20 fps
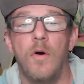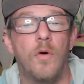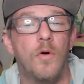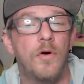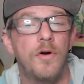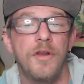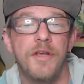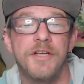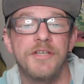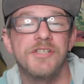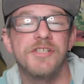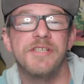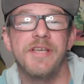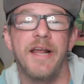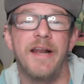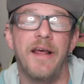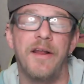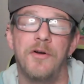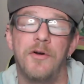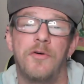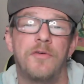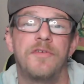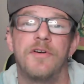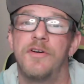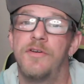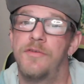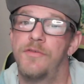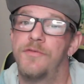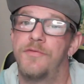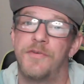Or you could just head on over
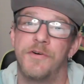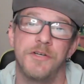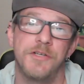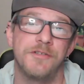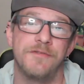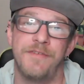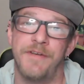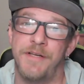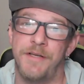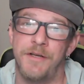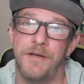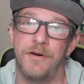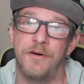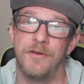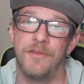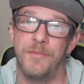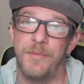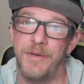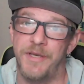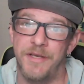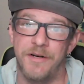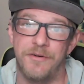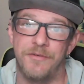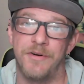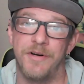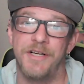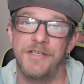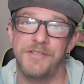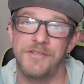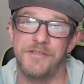to the first video in the Beginner
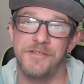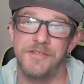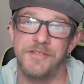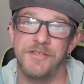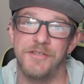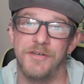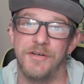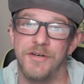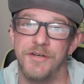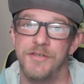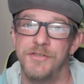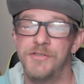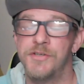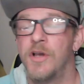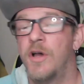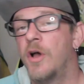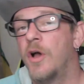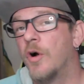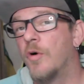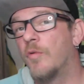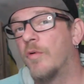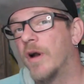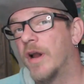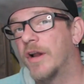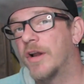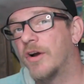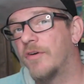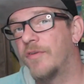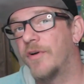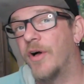Racer series where I
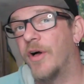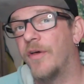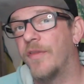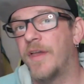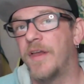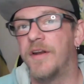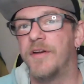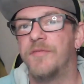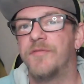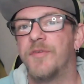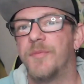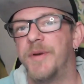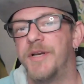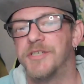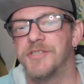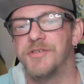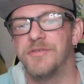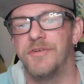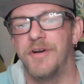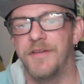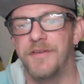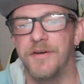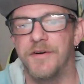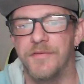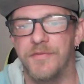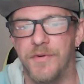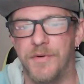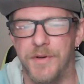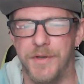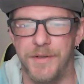covered all that information right there
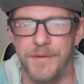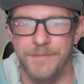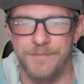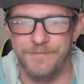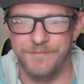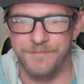for you.